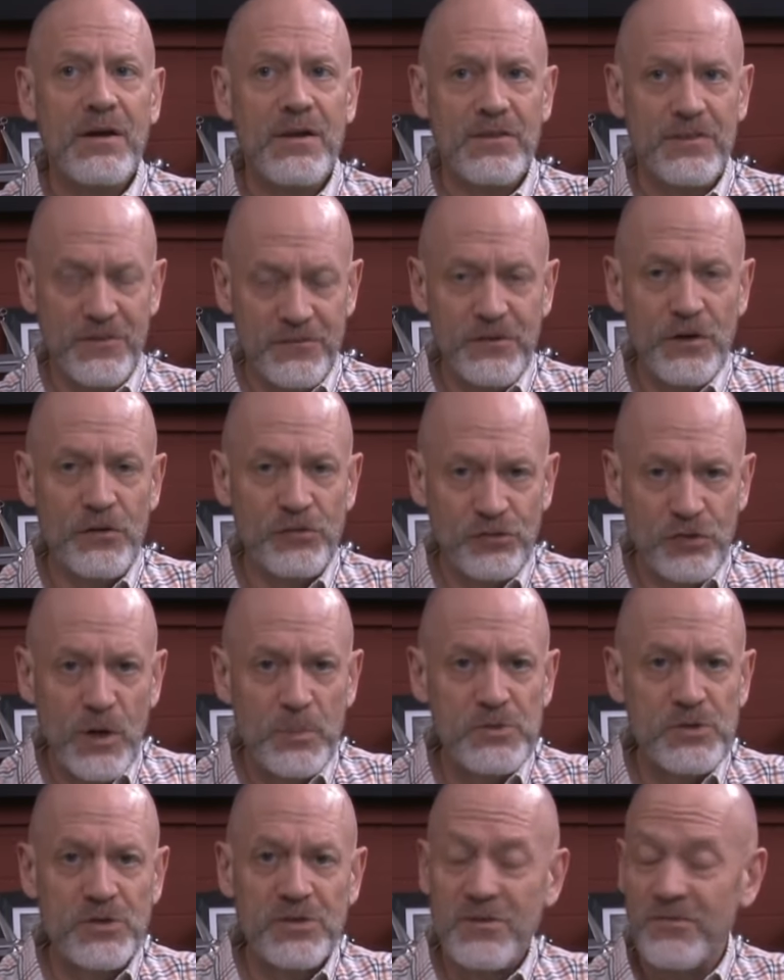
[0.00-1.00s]
the view of
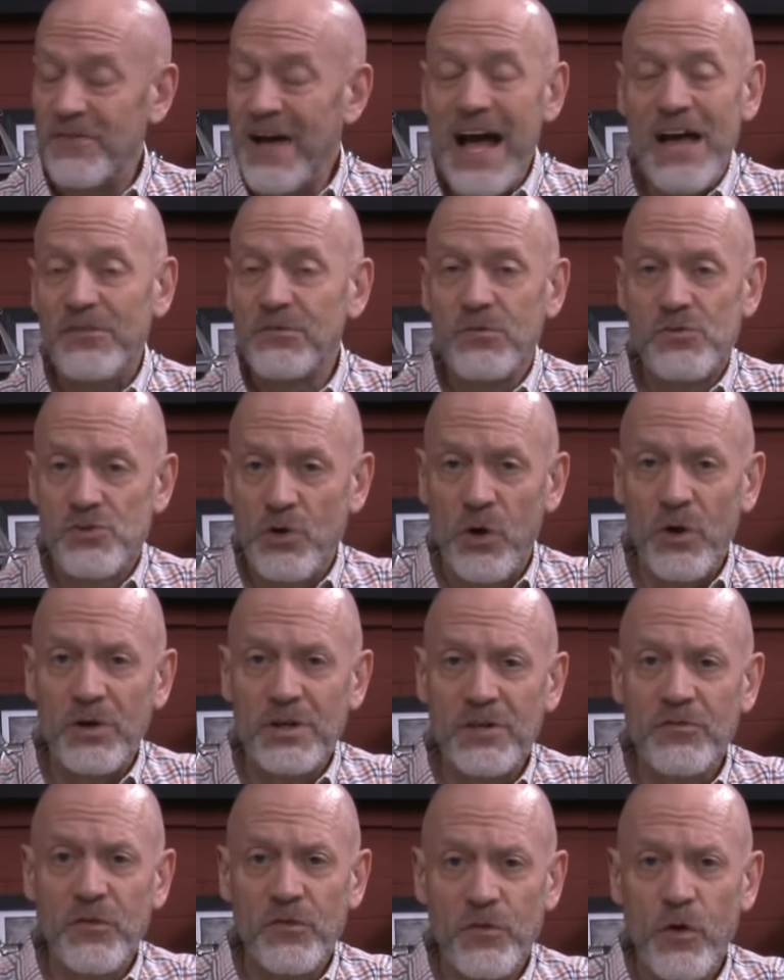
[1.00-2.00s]
Scripture the vast
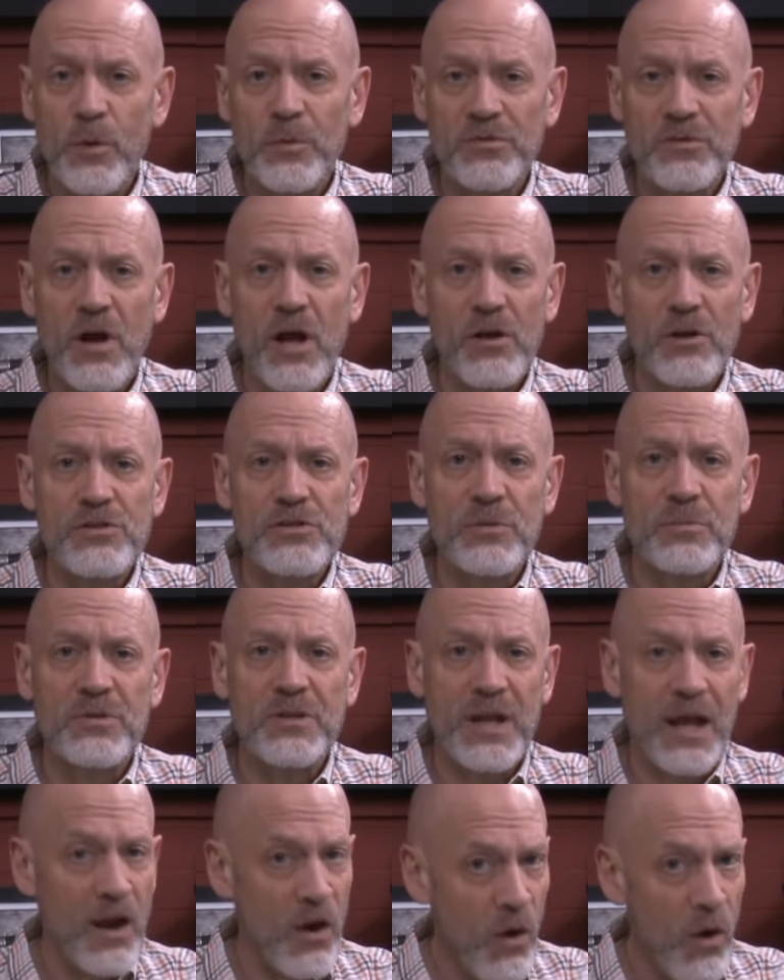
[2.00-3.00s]
majority of Reformed scholarship
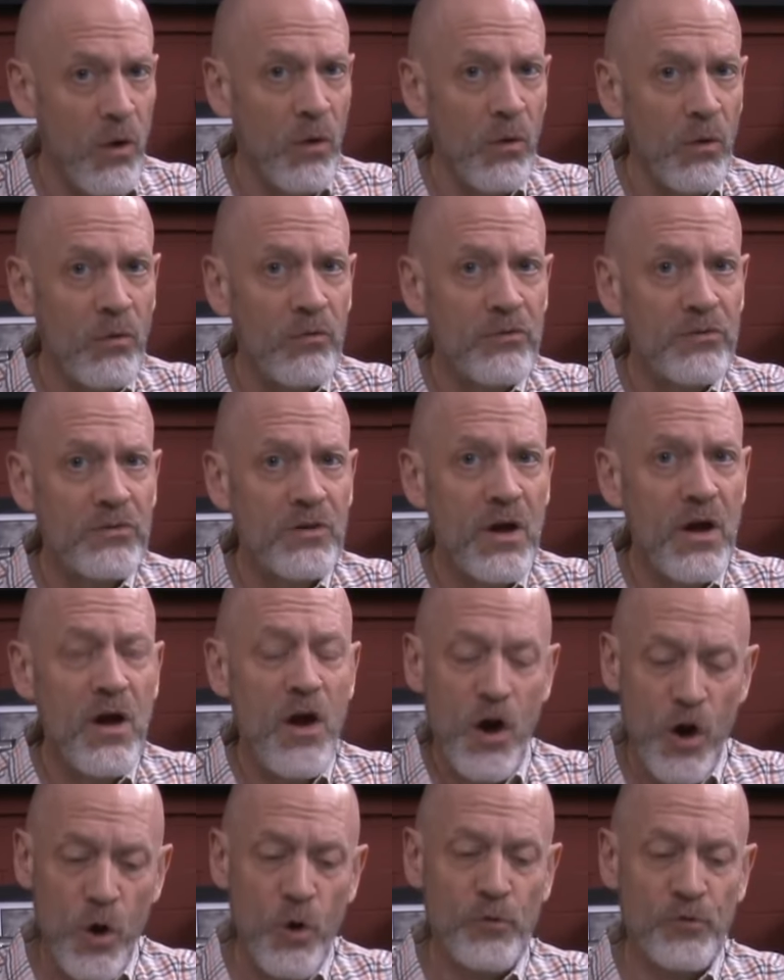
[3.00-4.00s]
today holds
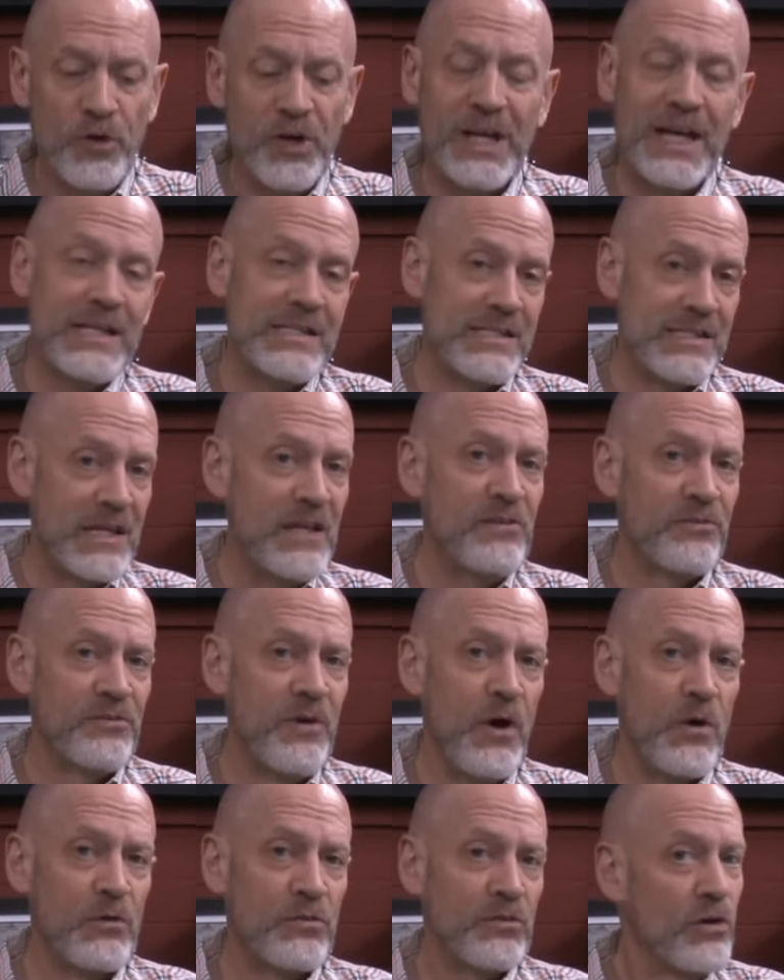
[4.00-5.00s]
over against these
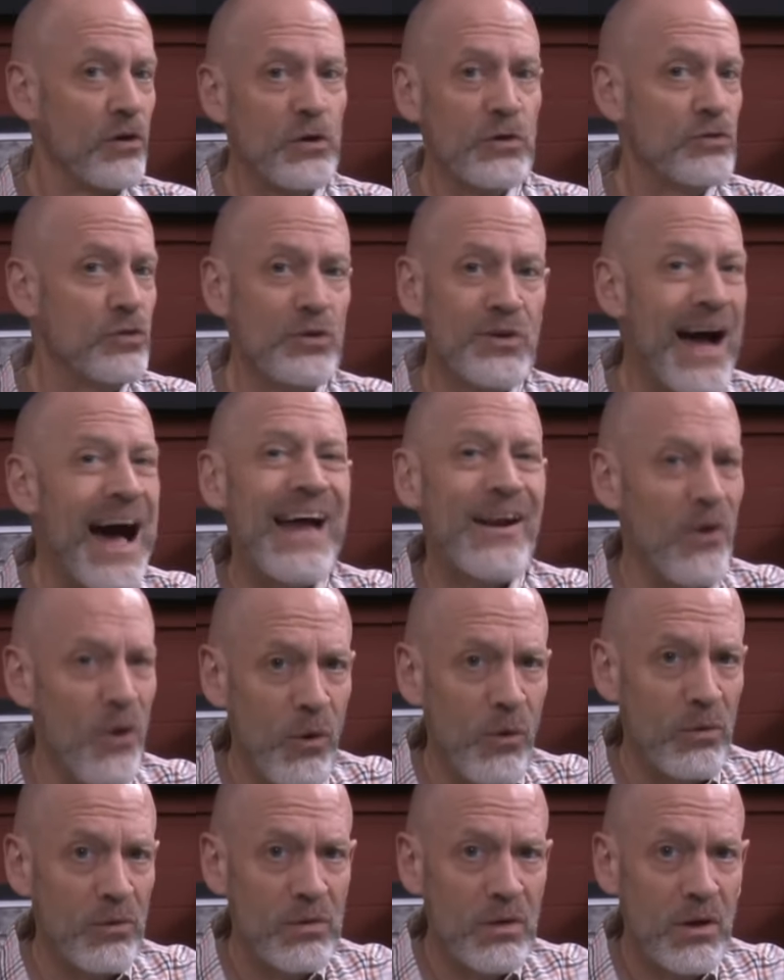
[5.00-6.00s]
folks who do not
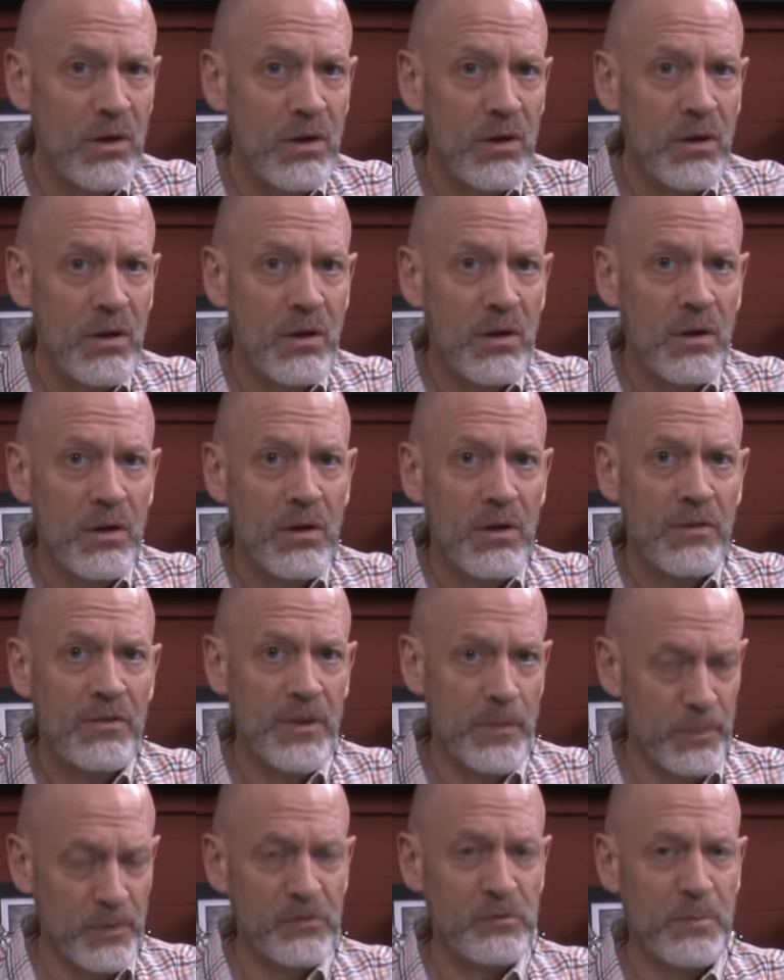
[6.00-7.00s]
hold
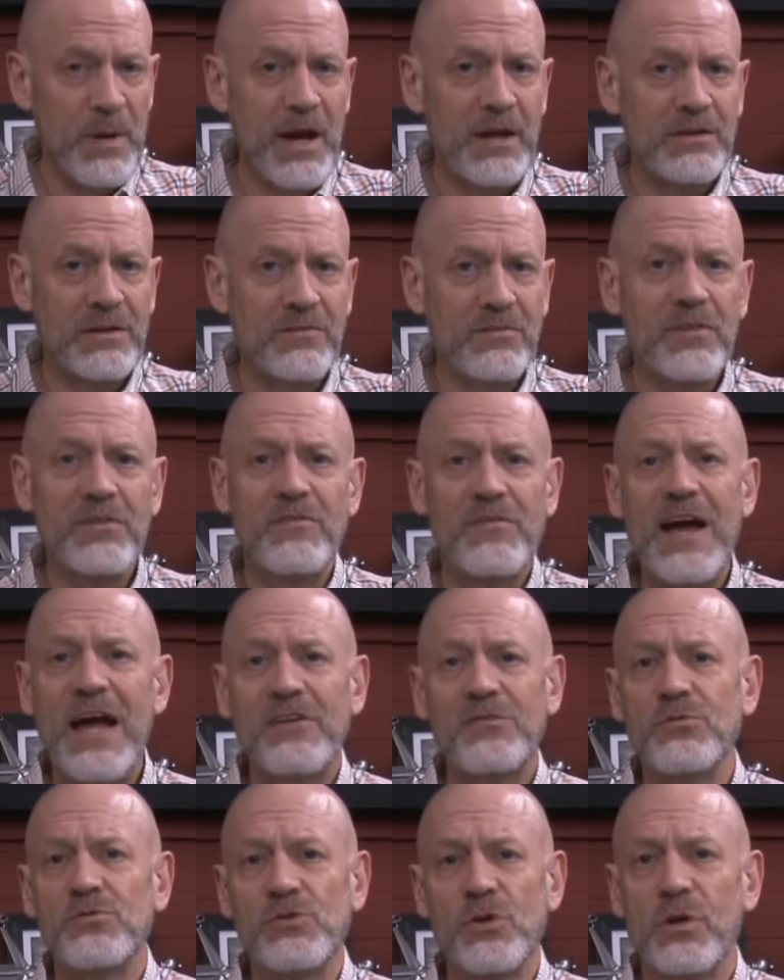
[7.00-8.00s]
the perspective that the
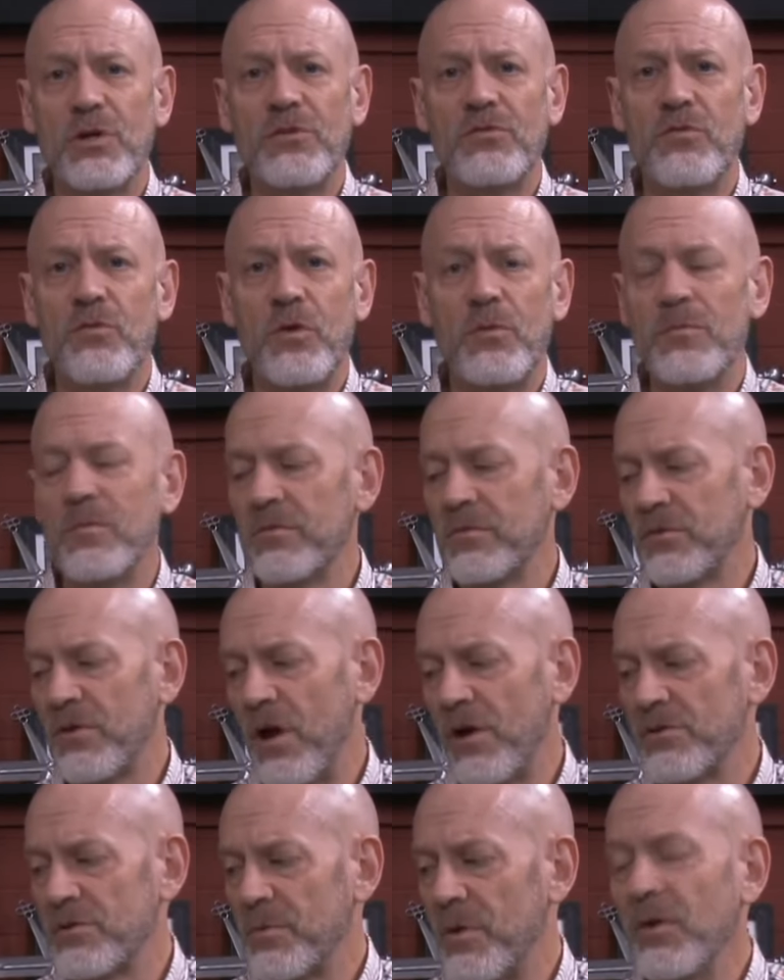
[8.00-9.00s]
vast majority of Reformed
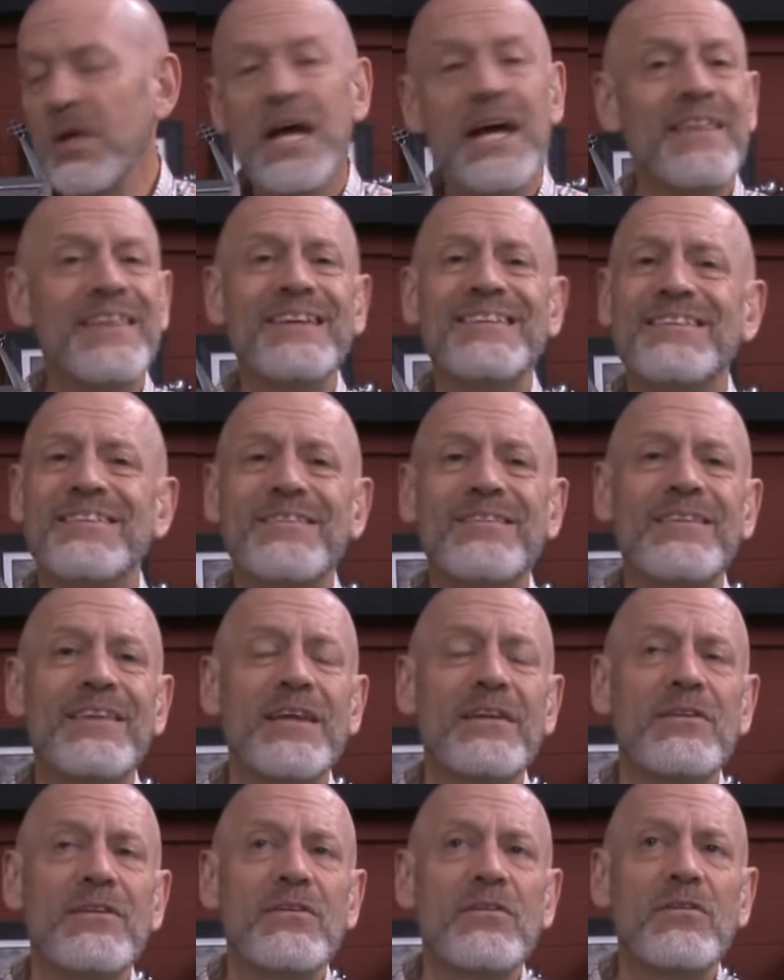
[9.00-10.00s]
scholarship hold, that,
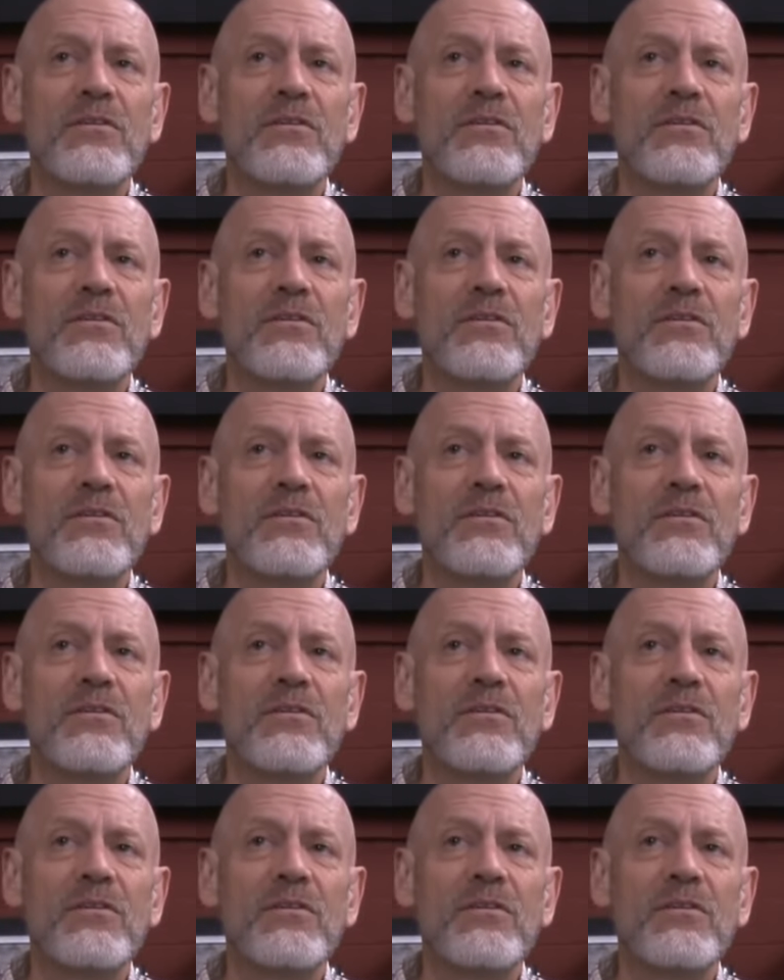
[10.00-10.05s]
that